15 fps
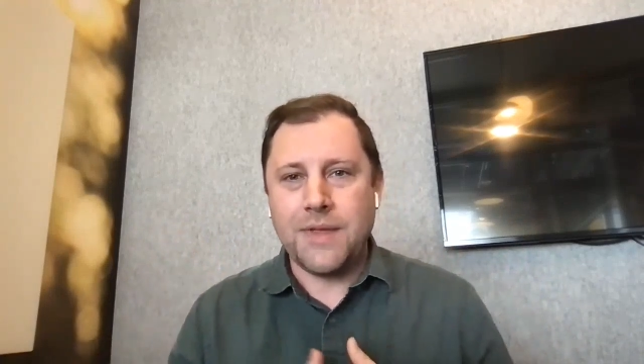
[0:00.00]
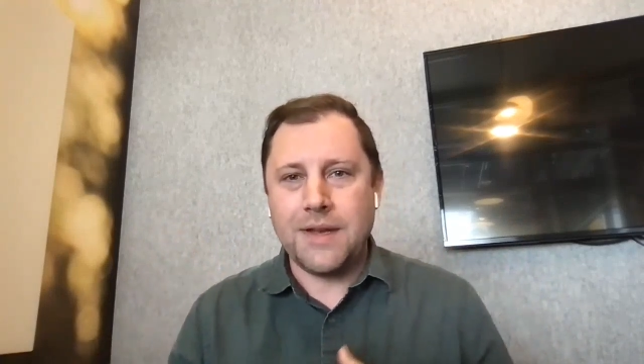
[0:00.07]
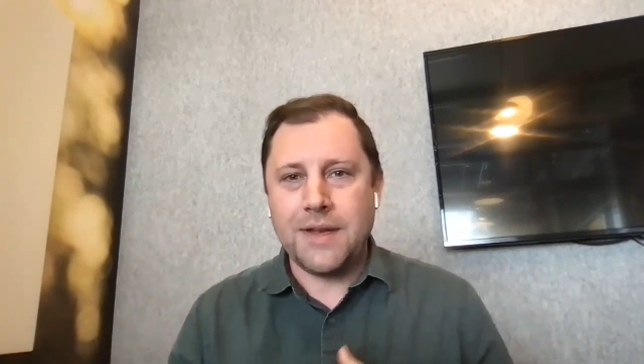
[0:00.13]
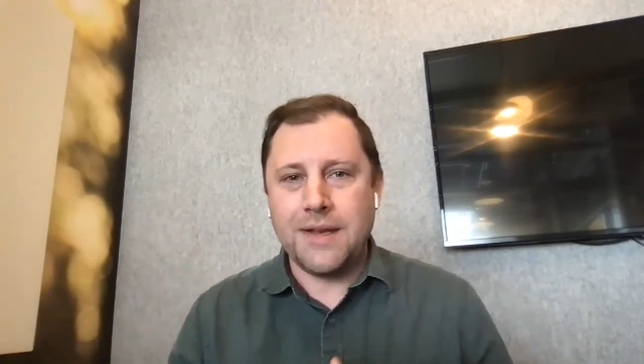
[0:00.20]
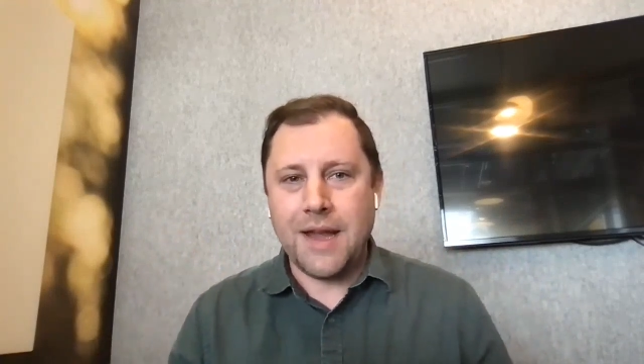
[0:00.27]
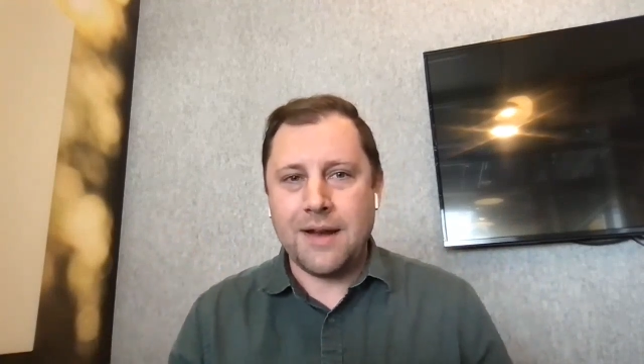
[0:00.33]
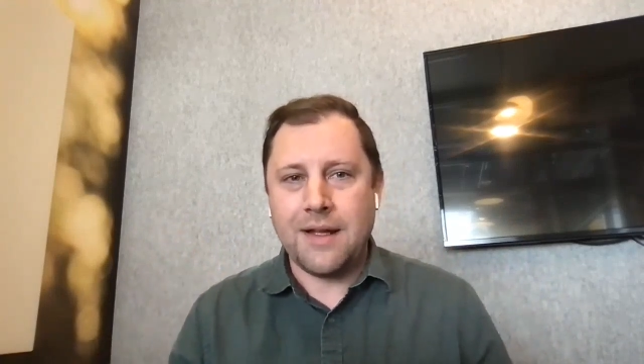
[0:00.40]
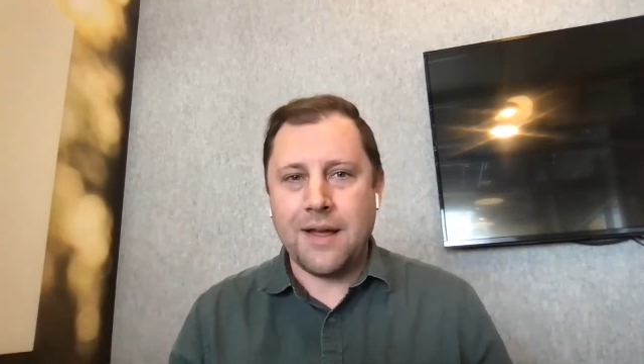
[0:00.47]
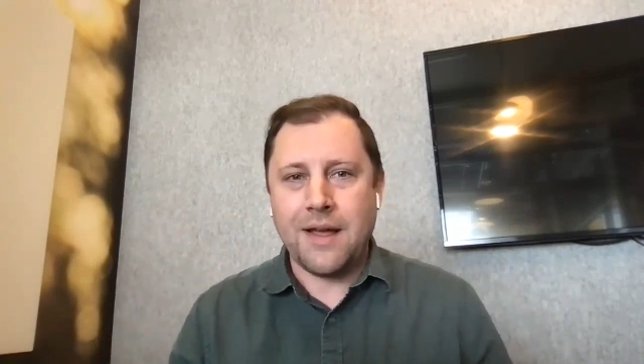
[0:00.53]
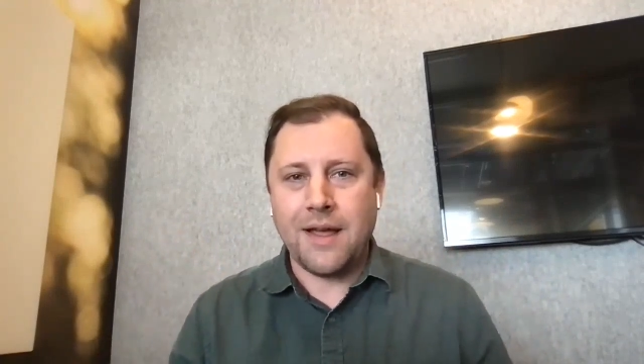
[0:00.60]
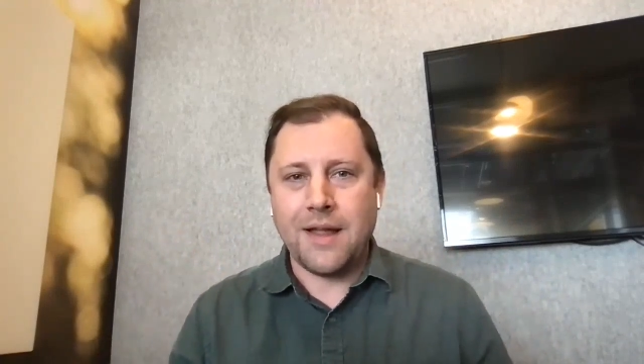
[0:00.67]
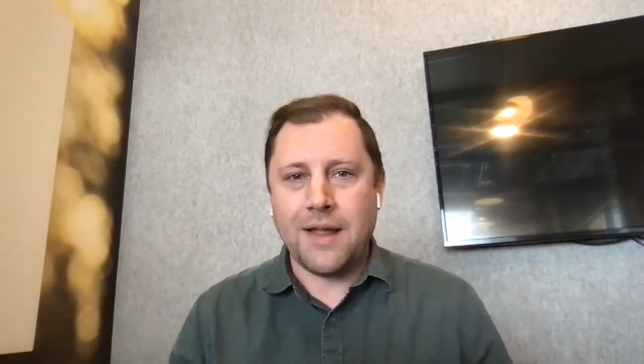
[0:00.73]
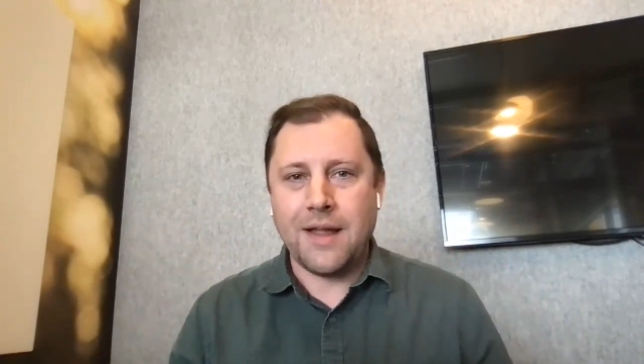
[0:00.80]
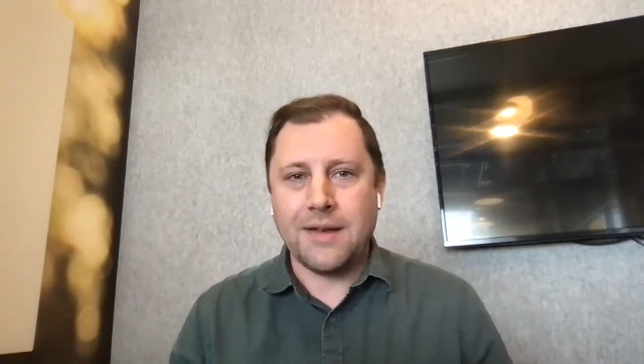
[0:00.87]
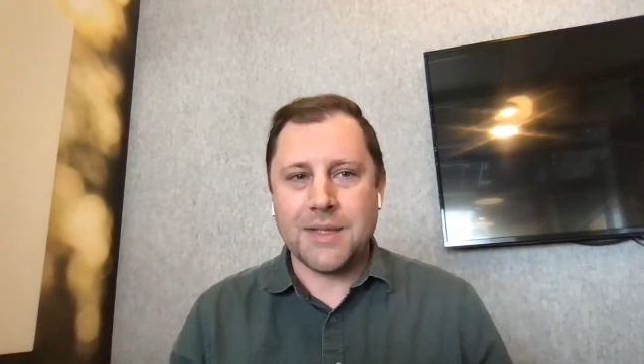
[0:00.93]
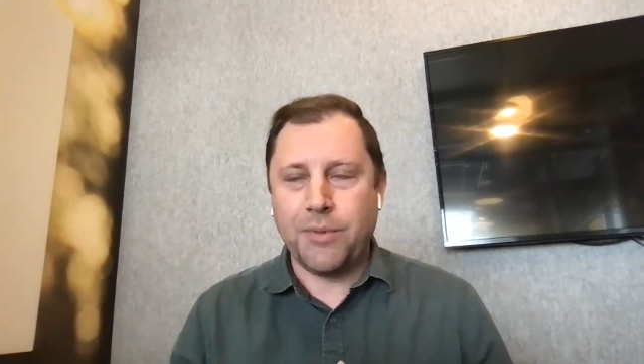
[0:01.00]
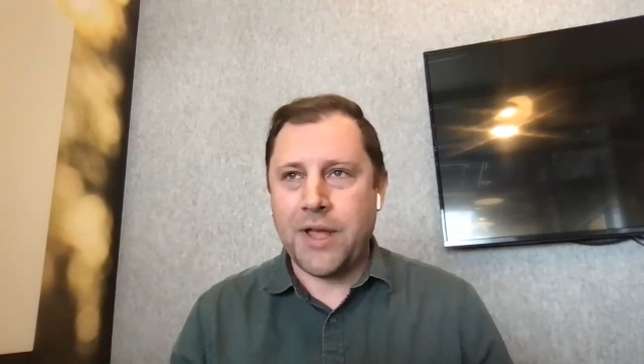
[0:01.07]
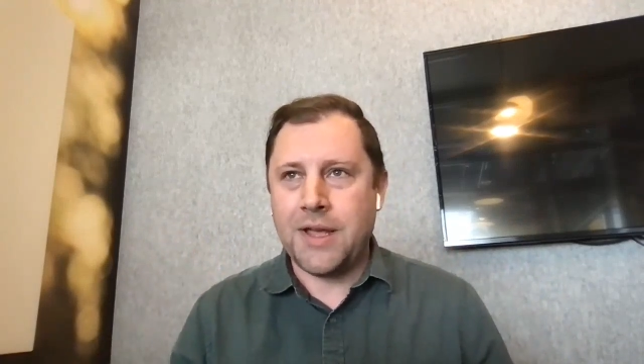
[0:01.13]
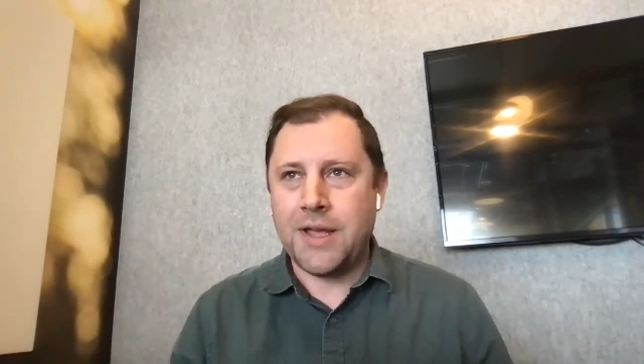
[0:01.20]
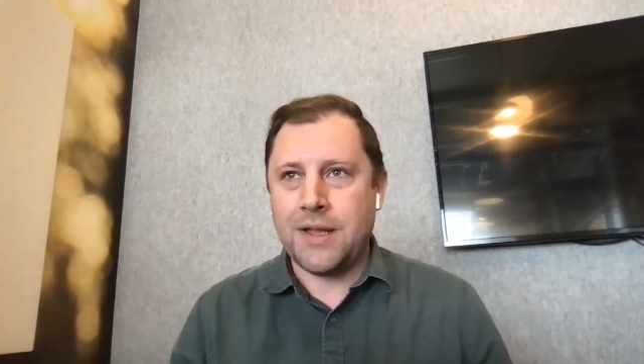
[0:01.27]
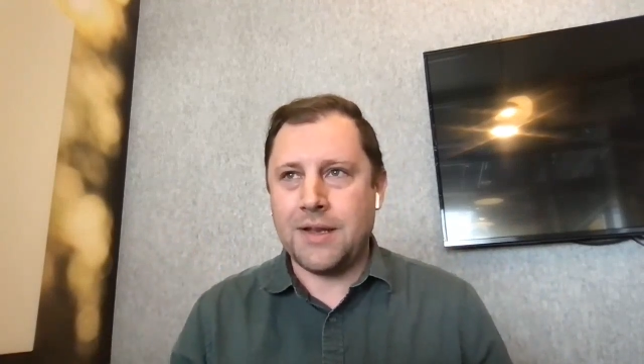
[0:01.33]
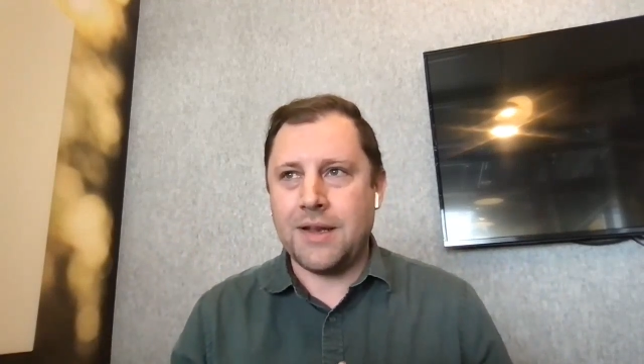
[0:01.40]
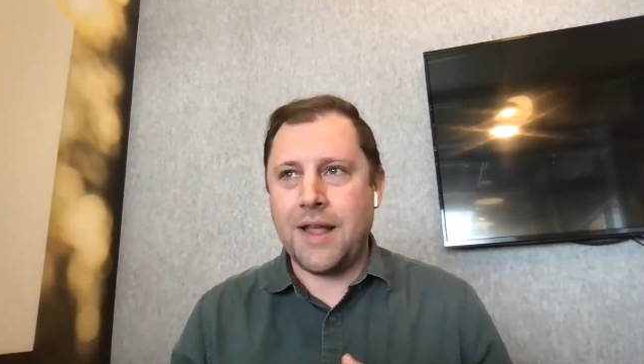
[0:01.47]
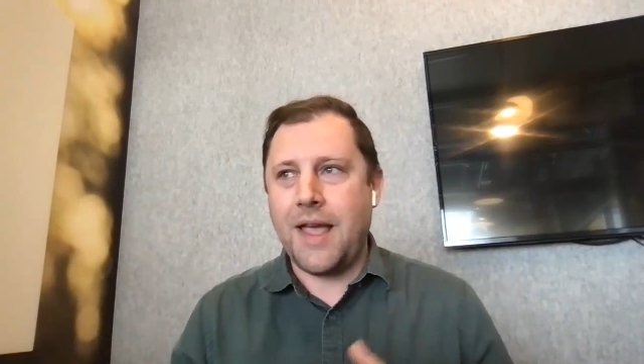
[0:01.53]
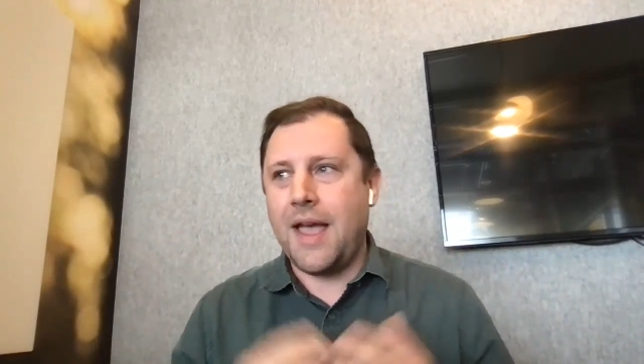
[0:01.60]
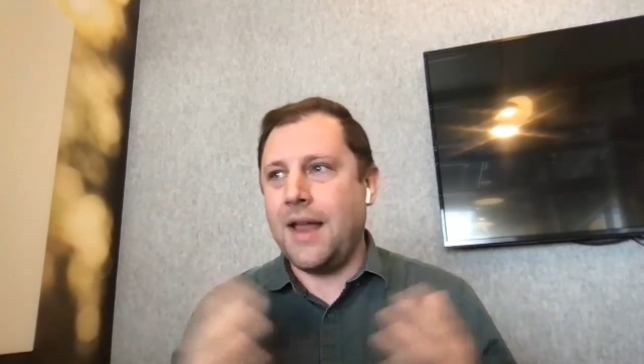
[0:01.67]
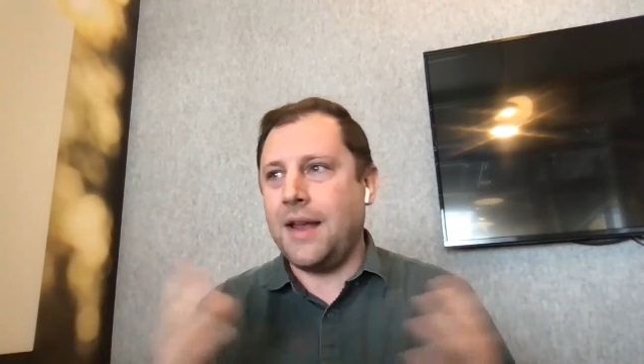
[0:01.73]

the data and display it in